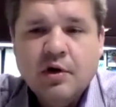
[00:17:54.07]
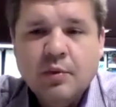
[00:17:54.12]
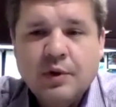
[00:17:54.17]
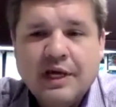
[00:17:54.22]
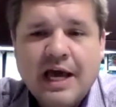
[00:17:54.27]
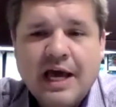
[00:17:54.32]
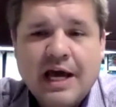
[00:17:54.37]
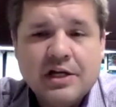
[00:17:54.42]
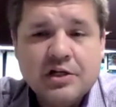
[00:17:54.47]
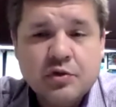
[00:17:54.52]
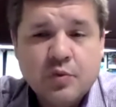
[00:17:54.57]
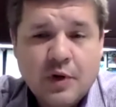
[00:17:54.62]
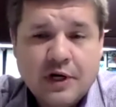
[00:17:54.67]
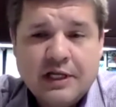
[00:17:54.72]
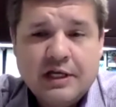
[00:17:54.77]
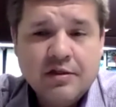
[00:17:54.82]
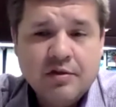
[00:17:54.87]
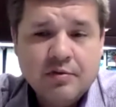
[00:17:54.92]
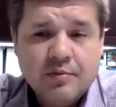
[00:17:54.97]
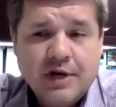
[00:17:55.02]
We got
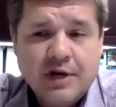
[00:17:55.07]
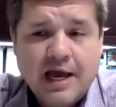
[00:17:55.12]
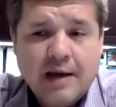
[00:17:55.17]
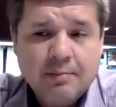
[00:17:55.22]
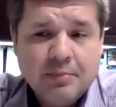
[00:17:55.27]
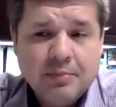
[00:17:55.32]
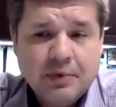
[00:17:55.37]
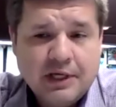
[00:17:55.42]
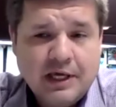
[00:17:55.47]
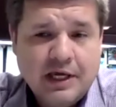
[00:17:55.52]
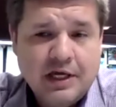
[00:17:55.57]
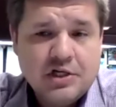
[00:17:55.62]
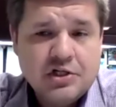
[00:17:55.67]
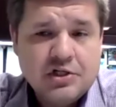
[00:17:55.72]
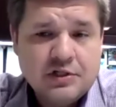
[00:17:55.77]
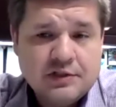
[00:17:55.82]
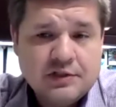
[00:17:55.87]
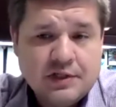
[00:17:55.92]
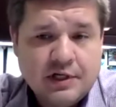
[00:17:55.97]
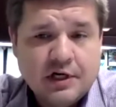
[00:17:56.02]
23
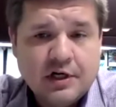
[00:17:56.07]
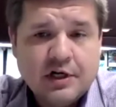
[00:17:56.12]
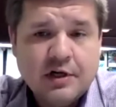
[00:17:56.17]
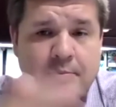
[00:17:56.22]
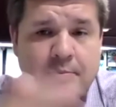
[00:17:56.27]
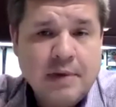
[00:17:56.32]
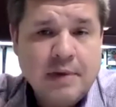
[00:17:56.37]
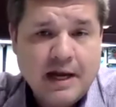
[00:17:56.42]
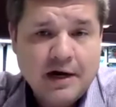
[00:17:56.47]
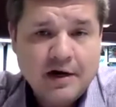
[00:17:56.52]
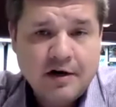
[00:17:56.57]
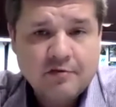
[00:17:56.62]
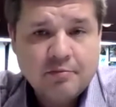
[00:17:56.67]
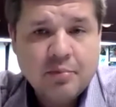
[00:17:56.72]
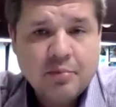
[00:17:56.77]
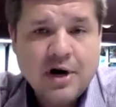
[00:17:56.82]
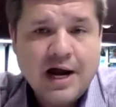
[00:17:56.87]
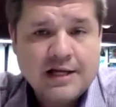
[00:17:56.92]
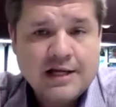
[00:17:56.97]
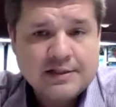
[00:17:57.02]
applications in our competitive
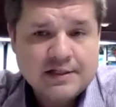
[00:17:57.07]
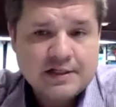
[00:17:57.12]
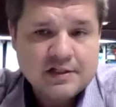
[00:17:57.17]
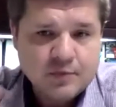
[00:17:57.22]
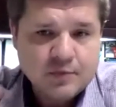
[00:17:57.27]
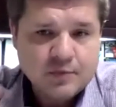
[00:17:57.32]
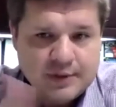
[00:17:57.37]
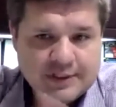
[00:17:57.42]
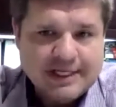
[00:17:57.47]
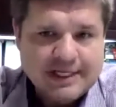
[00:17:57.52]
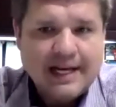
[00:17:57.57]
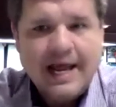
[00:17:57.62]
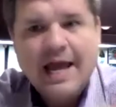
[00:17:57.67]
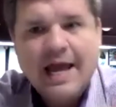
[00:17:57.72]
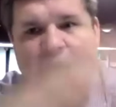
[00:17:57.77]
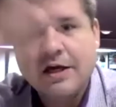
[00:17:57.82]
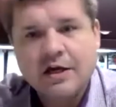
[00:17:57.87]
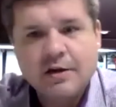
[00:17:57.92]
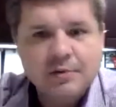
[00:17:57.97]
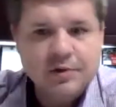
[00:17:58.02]
process. We said,
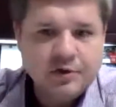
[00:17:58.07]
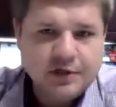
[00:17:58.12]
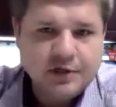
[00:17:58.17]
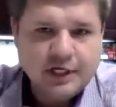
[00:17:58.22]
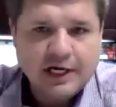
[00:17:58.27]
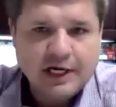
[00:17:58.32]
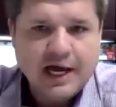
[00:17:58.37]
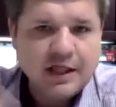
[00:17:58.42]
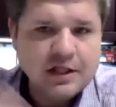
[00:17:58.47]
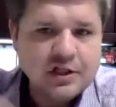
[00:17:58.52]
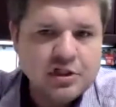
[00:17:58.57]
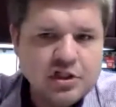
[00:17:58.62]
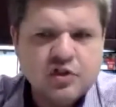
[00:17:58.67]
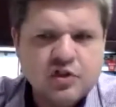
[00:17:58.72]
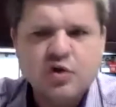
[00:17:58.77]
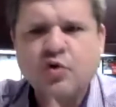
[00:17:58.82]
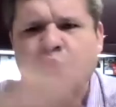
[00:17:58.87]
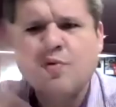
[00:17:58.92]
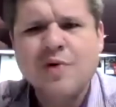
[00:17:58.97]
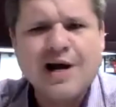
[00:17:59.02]
hey, community
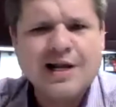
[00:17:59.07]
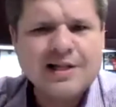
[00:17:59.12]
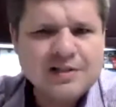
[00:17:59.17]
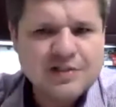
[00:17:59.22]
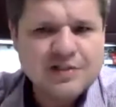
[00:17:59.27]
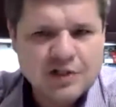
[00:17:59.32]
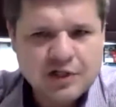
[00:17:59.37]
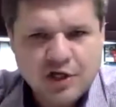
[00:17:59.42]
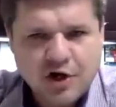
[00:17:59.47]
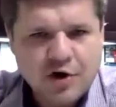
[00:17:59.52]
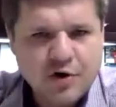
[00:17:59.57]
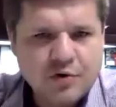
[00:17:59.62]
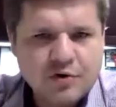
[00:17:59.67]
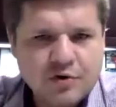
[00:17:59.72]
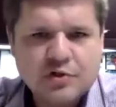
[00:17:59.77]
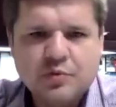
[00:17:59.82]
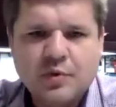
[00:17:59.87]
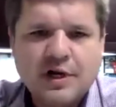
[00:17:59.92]
colleges, who wants a coach?